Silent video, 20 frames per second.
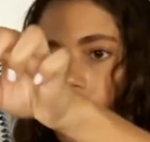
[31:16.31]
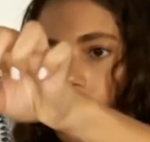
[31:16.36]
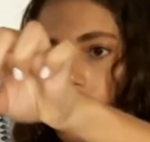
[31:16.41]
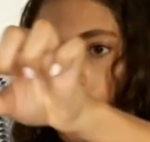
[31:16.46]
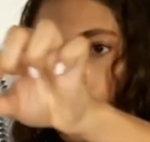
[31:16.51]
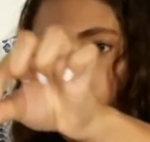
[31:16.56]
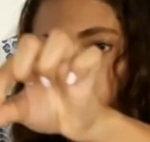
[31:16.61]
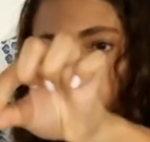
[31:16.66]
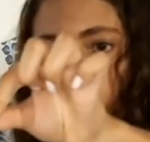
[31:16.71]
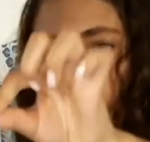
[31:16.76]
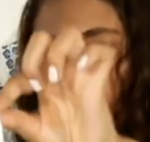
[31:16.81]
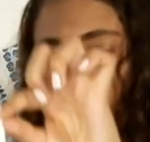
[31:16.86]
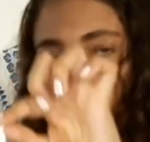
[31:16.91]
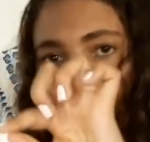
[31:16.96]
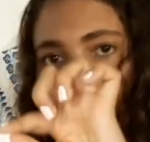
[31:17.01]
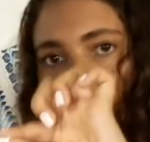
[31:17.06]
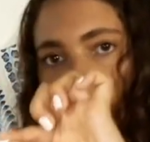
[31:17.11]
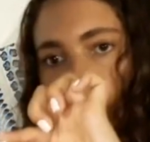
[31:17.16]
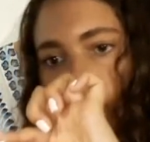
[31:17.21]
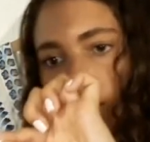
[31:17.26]
We also have
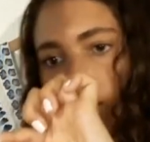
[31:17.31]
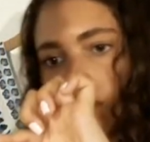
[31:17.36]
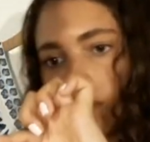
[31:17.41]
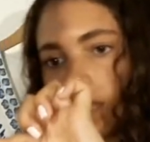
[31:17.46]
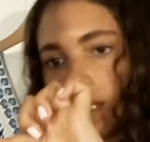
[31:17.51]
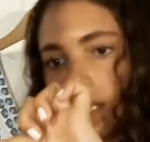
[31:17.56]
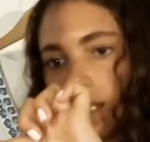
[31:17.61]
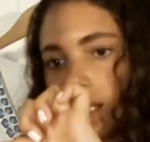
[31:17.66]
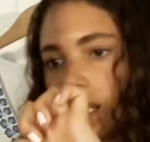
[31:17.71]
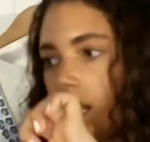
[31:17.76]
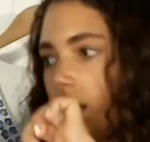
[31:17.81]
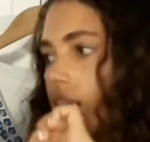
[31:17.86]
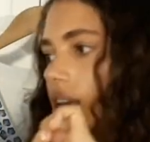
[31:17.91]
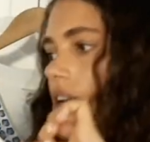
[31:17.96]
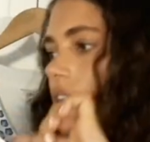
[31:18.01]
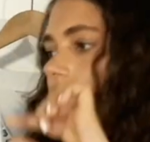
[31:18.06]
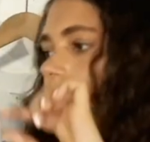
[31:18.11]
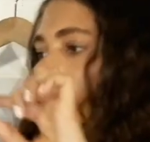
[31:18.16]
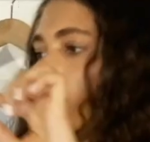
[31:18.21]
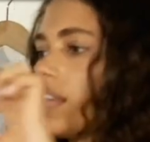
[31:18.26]
some ruffle
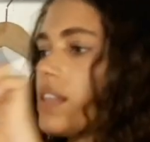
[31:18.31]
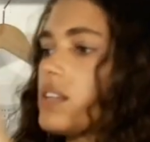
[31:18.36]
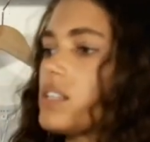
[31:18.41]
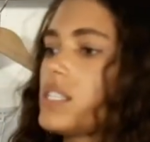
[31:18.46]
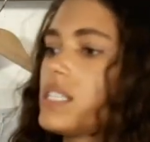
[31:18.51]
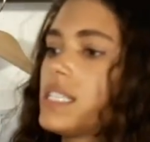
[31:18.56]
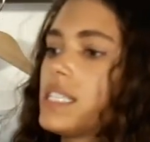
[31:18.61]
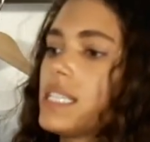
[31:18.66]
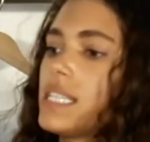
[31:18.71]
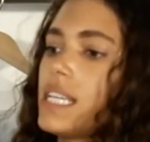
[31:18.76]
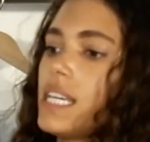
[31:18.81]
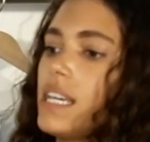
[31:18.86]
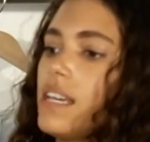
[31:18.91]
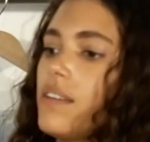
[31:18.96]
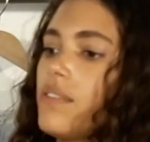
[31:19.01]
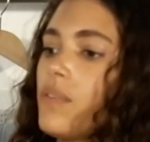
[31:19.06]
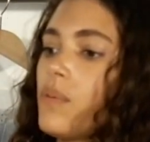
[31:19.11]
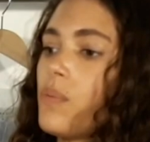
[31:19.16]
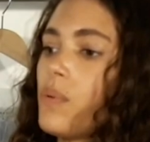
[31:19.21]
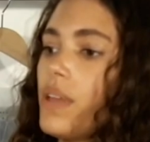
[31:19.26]
detailing on either
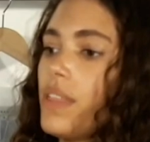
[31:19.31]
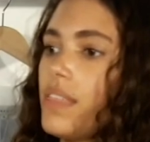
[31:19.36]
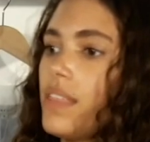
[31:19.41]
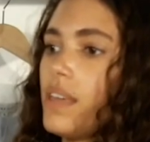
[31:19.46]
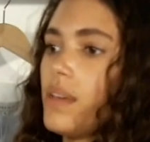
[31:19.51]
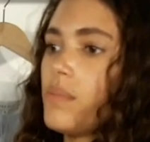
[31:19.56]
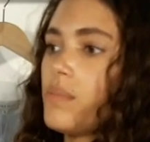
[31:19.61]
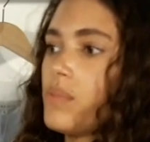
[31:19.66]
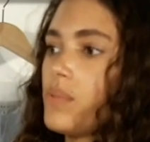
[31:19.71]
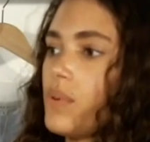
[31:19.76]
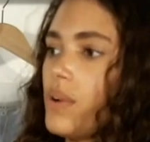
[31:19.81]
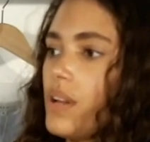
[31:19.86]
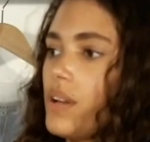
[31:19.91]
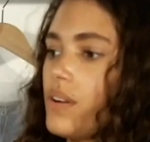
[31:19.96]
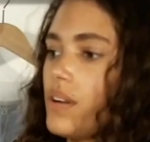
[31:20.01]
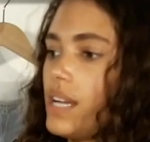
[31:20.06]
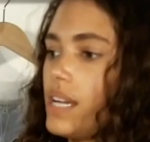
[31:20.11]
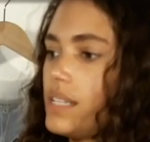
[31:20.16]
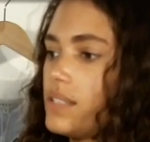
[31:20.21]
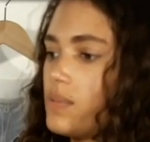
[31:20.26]
sleeve with the
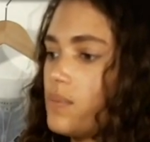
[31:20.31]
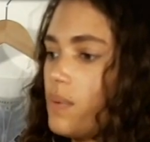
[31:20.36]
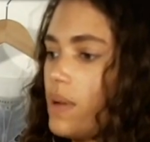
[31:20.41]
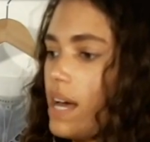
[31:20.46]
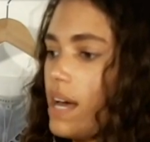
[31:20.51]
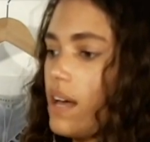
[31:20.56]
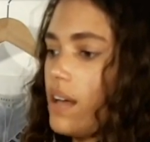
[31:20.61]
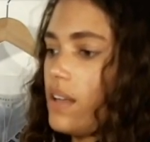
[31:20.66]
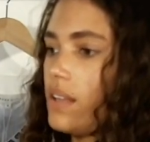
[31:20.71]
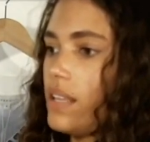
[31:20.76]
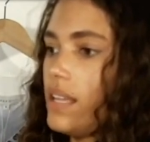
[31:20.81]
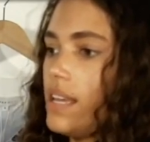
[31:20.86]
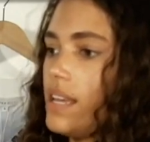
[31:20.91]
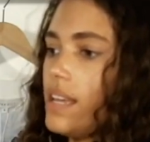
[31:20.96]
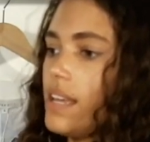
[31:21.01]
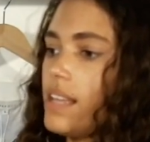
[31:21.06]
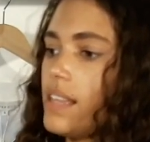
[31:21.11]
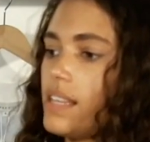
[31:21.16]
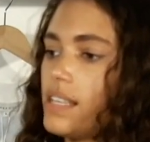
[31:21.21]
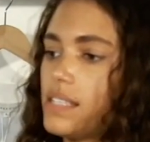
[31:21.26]
embroidery as well.
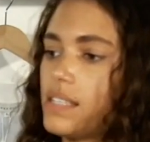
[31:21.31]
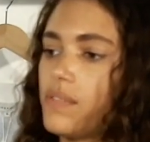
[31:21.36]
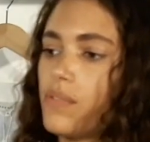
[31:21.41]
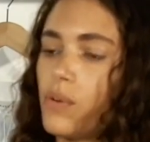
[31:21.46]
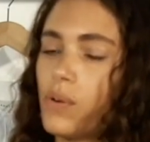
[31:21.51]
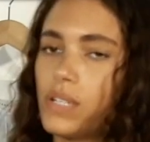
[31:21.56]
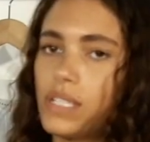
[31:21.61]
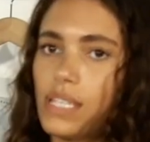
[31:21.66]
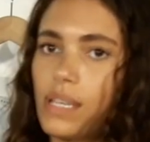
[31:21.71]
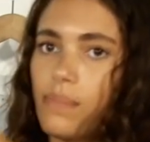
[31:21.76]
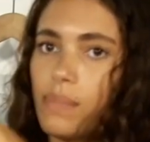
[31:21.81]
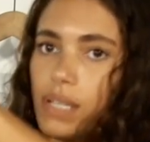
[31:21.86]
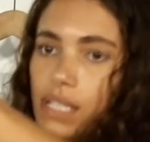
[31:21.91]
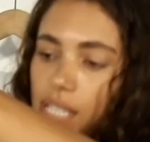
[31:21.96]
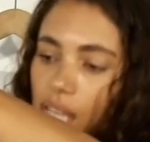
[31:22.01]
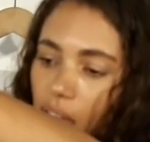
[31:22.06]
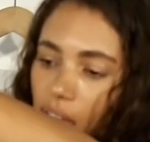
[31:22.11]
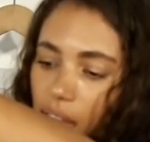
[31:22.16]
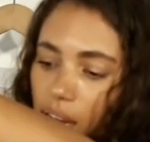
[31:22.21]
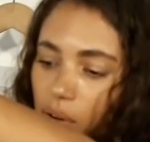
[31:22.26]
This, of course, can be
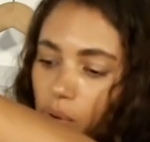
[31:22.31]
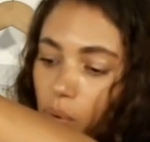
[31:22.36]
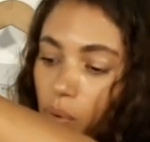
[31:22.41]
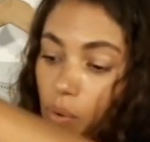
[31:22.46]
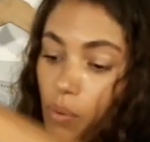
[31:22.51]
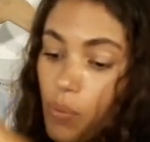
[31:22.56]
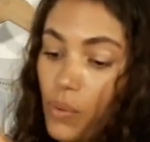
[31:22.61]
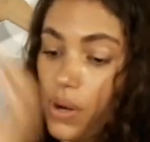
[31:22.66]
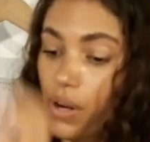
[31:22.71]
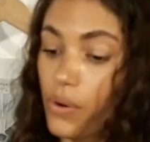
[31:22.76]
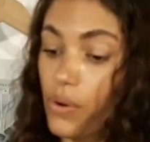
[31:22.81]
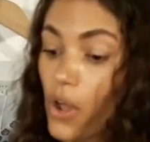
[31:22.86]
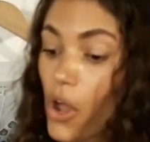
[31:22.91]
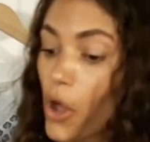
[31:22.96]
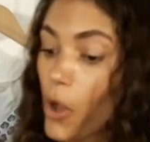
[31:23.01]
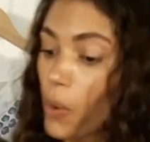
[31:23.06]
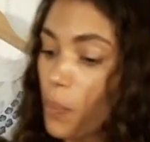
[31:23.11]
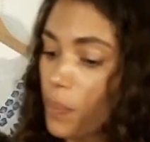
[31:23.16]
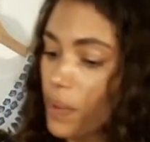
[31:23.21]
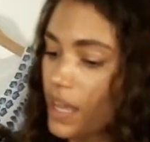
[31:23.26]
tied or worn
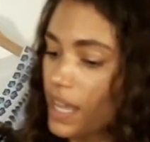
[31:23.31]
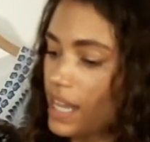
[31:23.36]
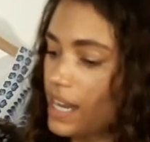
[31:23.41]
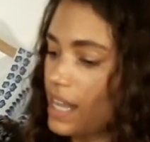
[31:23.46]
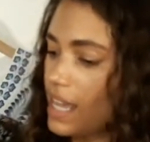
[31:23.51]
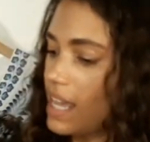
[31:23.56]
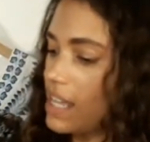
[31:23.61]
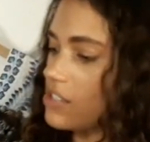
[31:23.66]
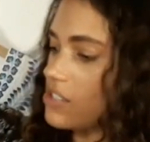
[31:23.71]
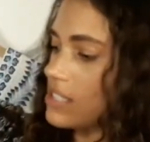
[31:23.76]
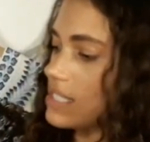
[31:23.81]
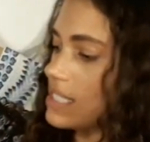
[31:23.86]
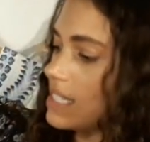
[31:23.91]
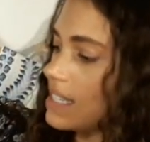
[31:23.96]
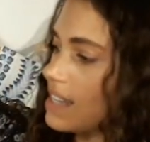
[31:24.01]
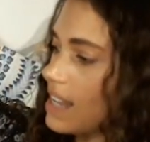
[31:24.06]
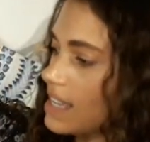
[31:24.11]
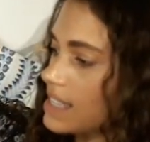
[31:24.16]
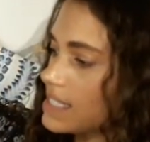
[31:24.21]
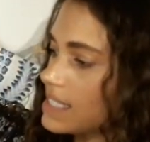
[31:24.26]
open, and just a
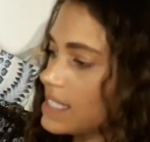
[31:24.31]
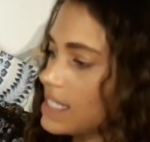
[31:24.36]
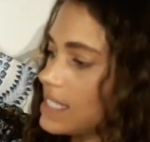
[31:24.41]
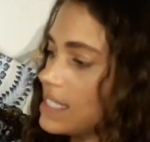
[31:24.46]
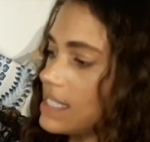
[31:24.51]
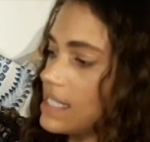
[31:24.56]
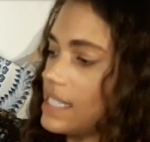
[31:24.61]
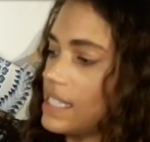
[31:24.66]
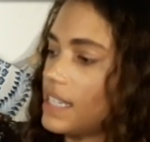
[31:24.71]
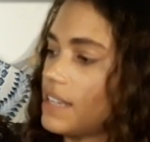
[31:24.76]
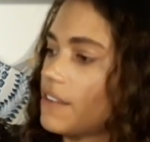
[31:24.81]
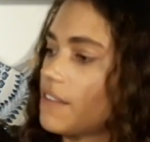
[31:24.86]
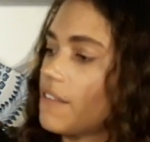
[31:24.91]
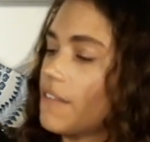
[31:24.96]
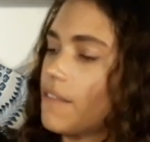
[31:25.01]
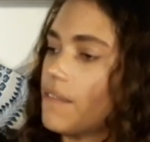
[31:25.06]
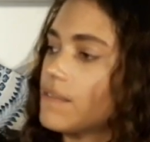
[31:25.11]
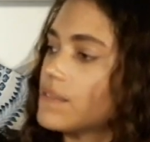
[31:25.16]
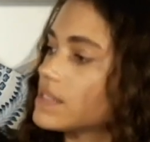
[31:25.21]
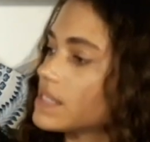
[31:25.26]
nice, easy
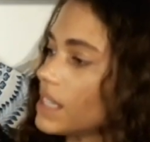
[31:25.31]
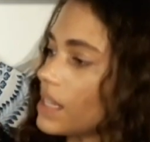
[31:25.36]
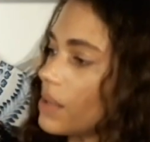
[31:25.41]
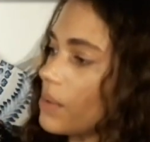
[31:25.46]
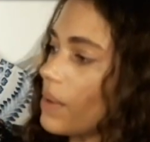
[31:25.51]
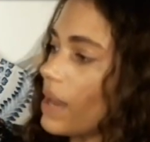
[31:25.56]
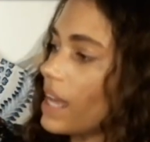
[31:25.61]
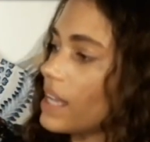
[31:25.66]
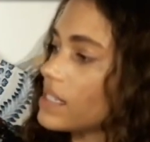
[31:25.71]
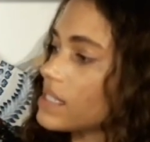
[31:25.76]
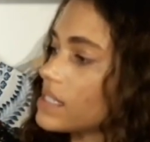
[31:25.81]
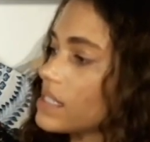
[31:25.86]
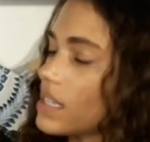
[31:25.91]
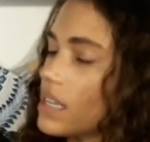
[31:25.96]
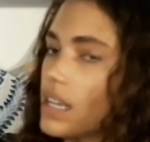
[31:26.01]
silhouette.